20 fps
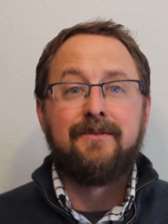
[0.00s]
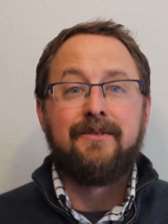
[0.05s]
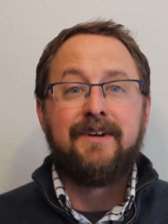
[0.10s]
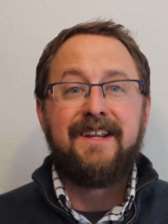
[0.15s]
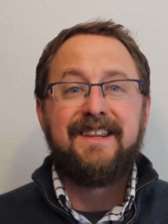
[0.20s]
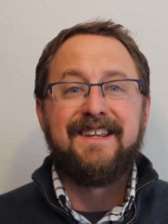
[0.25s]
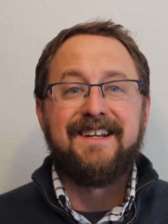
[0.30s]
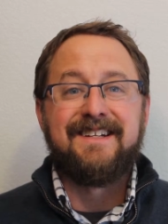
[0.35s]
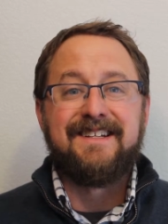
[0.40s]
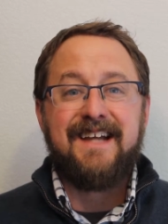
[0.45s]
we
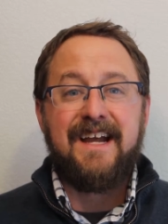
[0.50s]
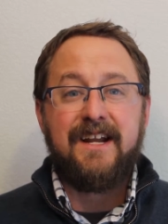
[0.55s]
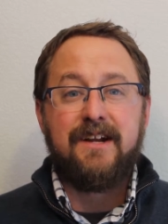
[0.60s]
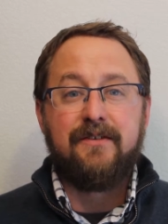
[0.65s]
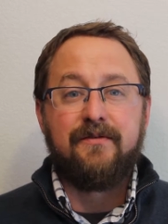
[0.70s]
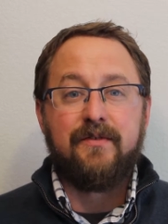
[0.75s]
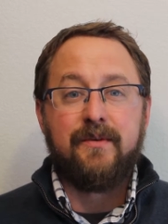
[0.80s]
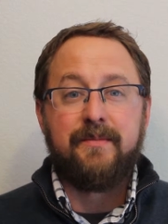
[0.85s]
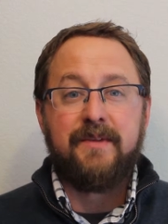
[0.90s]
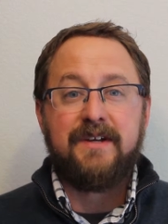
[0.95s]
need the
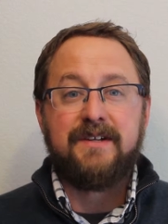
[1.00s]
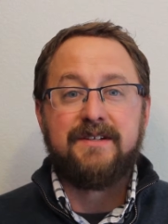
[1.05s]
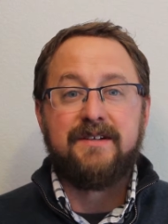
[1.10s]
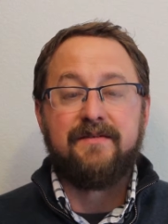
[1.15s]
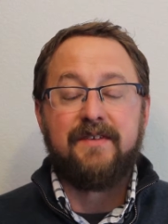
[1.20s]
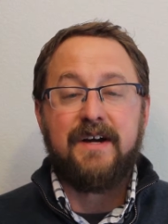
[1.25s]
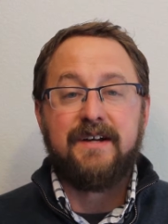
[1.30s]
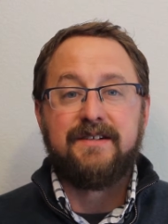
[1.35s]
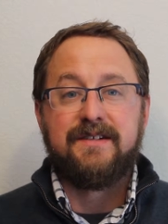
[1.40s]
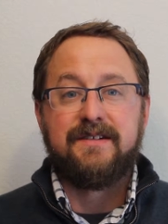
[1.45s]
data from these
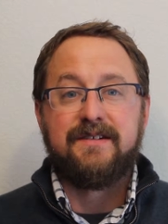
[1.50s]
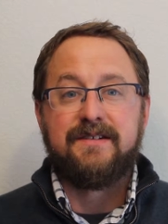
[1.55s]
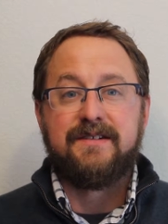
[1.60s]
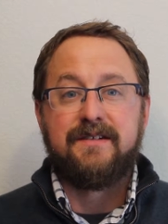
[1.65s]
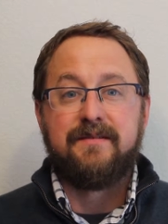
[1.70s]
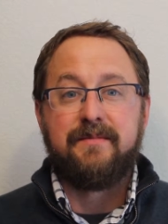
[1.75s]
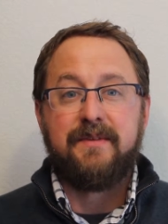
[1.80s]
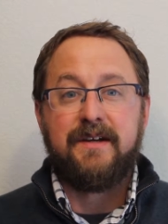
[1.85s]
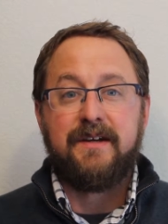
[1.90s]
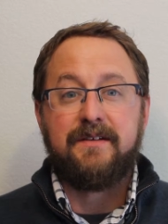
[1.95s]
devices
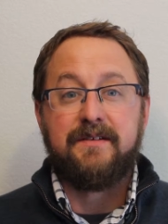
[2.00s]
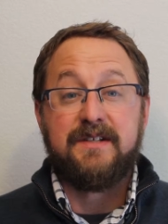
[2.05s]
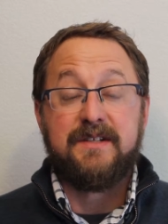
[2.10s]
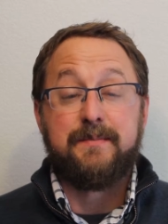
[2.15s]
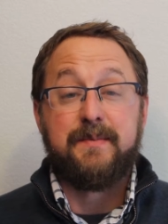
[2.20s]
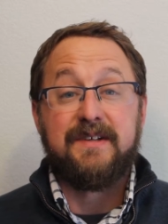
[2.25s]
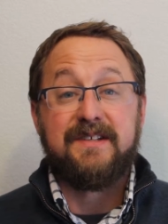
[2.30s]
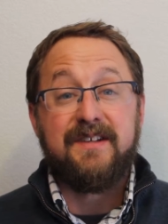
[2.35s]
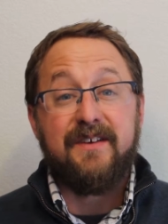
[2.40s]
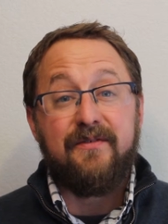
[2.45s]
to be
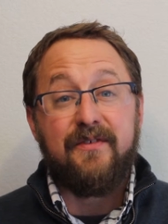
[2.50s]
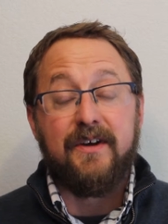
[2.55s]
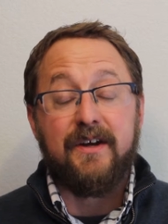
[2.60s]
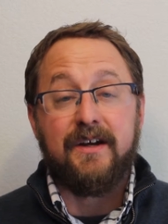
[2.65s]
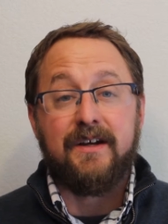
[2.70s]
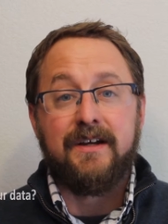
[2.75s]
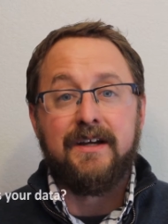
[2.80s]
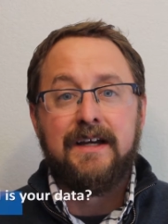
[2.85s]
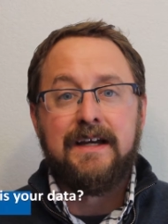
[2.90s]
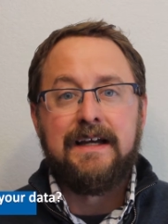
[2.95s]

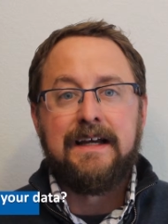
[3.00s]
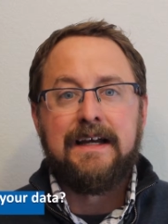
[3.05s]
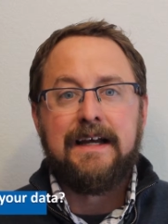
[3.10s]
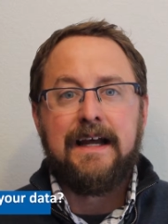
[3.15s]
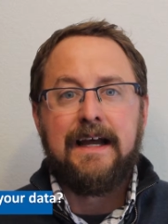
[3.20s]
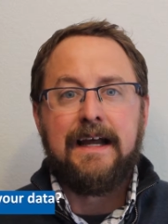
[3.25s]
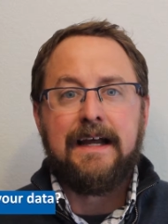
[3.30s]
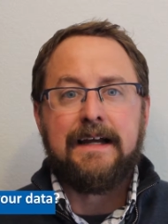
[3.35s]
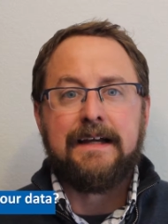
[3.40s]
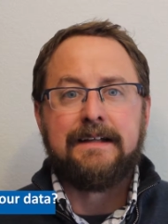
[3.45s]
specific
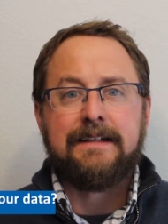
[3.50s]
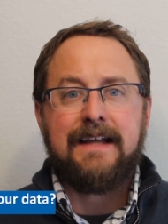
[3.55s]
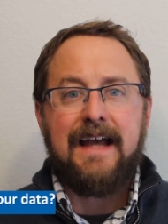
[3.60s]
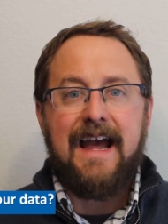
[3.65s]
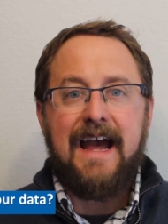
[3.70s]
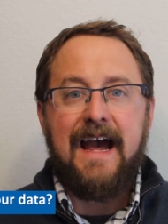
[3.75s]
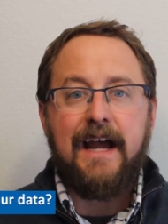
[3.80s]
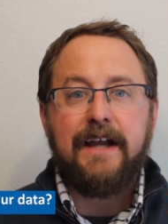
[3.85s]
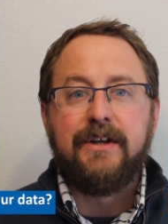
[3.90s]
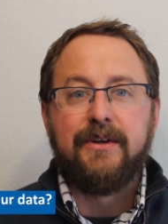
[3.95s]
and
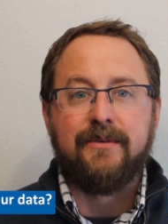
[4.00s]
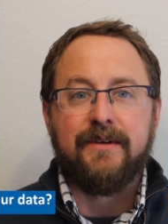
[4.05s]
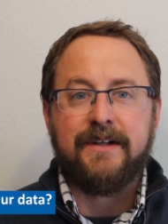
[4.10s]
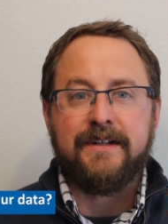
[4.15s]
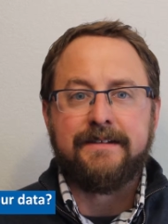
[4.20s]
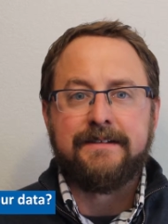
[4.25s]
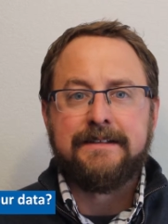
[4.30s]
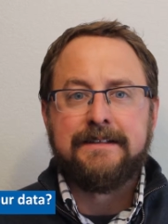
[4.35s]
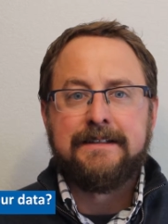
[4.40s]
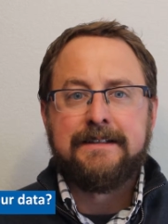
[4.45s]

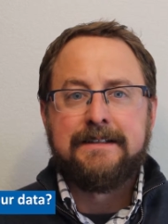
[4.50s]
accurate.